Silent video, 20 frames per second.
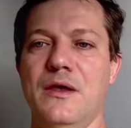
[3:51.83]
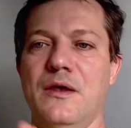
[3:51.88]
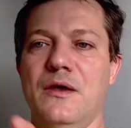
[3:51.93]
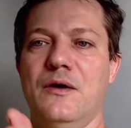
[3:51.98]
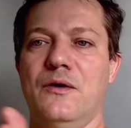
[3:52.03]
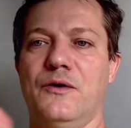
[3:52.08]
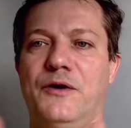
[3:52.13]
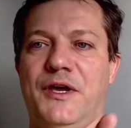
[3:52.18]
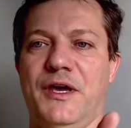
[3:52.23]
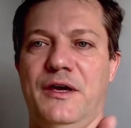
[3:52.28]

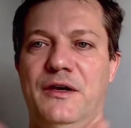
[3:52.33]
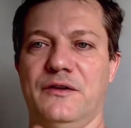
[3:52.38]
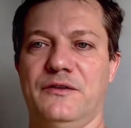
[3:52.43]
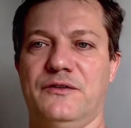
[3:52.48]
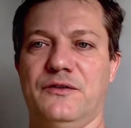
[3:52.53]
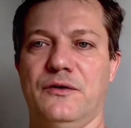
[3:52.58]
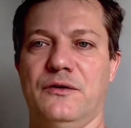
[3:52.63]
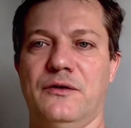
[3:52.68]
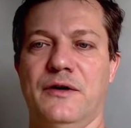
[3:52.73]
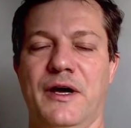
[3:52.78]
Okay,
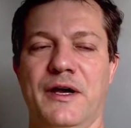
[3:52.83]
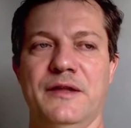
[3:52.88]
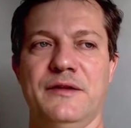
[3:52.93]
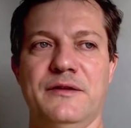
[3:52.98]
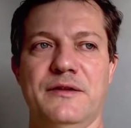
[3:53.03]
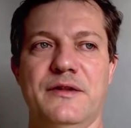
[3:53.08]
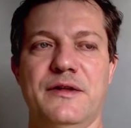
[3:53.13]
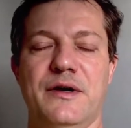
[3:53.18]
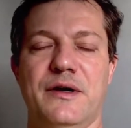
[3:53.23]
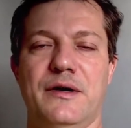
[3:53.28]
so
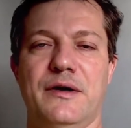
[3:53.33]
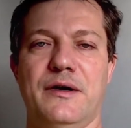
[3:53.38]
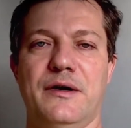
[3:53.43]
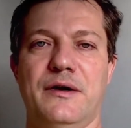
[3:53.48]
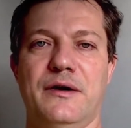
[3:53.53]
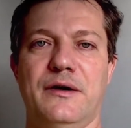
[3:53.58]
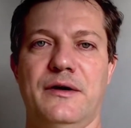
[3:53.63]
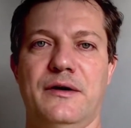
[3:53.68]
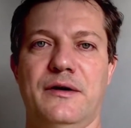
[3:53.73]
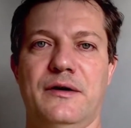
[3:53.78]
and
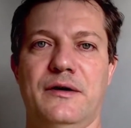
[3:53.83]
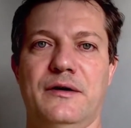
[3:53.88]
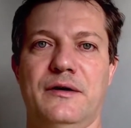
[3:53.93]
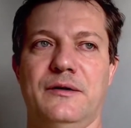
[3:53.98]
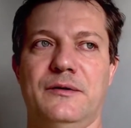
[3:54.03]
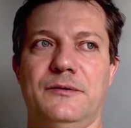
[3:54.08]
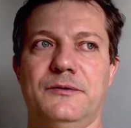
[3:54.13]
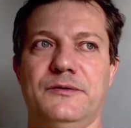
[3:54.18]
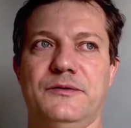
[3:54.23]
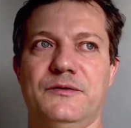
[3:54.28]

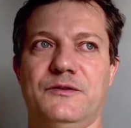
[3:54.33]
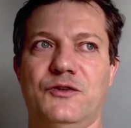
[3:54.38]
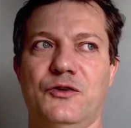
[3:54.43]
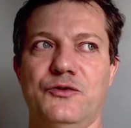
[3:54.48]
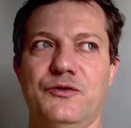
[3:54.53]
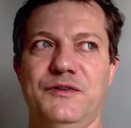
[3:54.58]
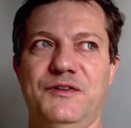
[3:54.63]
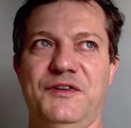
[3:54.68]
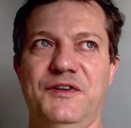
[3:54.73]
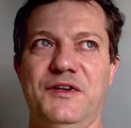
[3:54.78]
uh, so
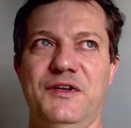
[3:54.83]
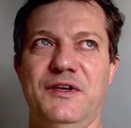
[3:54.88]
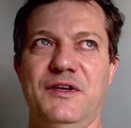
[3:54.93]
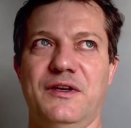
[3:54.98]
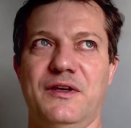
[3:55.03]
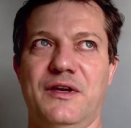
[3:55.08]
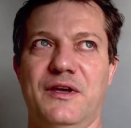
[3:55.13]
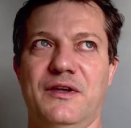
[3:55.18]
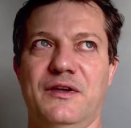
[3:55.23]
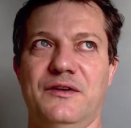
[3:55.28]
you
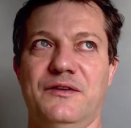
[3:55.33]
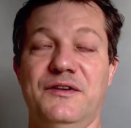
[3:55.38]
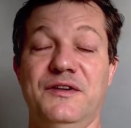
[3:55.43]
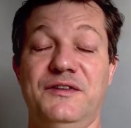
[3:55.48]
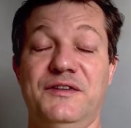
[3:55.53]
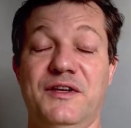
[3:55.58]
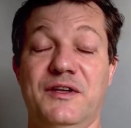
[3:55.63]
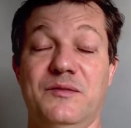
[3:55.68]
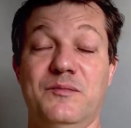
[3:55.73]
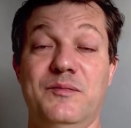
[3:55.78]
see, uh,
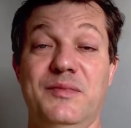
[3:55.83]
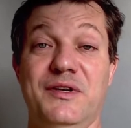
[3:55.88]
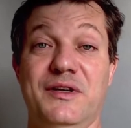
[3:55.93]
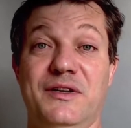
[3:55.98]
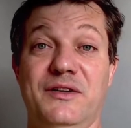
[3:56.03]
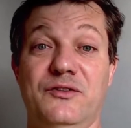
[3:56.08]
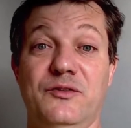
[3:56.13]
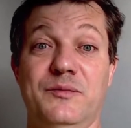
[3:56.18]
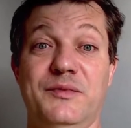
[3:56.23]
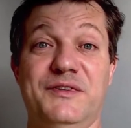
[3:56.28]
this can be a
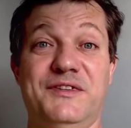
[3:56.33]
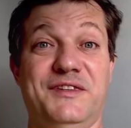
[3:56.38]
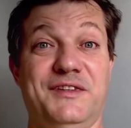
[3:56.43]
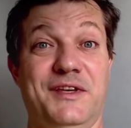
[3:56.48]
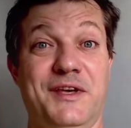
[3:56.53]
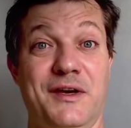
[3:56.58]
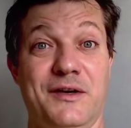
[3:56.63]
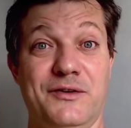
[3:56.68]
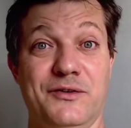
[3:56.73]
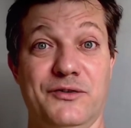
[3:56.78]
little bit
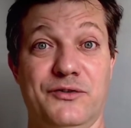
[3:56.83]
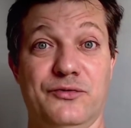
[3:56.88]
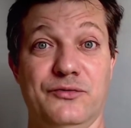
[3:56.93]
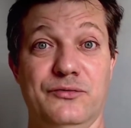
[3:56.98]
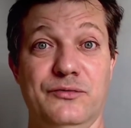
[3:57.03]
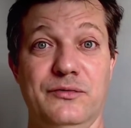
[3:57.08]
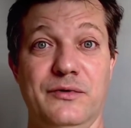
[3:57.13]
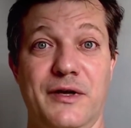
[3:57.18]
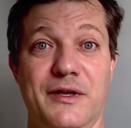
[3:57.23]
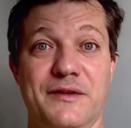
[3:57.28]
scary
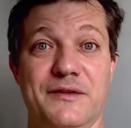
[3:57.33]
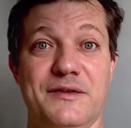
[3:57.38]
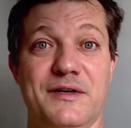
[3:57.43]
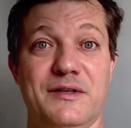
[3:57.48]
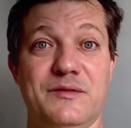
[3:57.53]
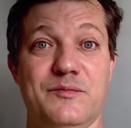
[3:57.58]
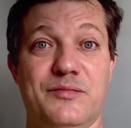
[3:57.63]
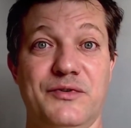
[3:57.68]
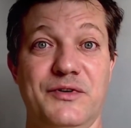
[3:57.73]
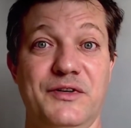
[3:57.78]
too, and
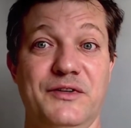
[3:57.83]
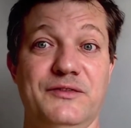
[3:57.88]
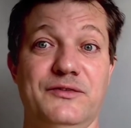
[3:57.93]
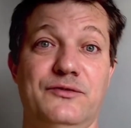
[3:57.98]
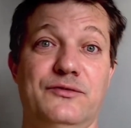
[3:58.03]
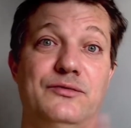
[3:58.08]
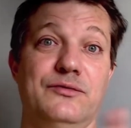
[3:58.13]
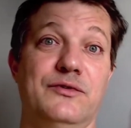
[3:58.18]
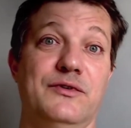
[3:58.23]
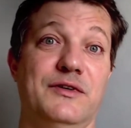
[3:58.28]
that brings
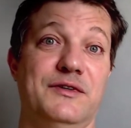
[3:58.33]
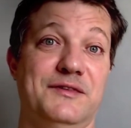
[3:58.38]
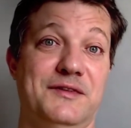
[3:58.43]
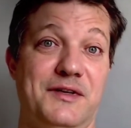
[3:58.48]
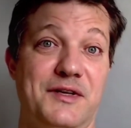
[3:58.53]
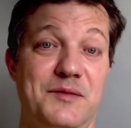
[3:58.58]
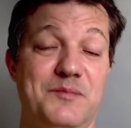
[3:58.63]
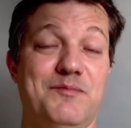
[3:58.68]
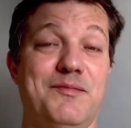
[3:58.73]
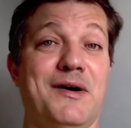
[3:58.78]
to the
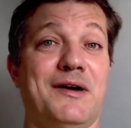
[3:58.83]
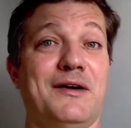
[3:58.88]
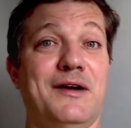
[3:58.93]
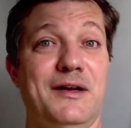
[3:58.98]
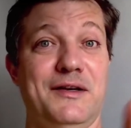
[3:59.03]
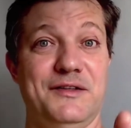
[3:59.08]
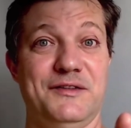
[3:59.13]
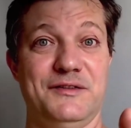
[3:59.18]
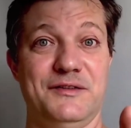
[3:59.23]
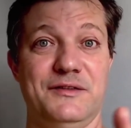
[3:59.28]
sleep
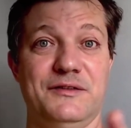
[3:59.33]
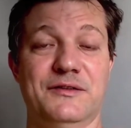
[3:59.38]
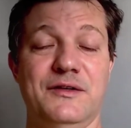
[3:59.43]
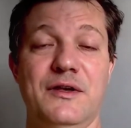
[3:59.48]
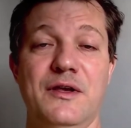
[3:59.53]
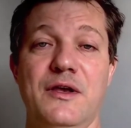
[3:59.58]
paralysis.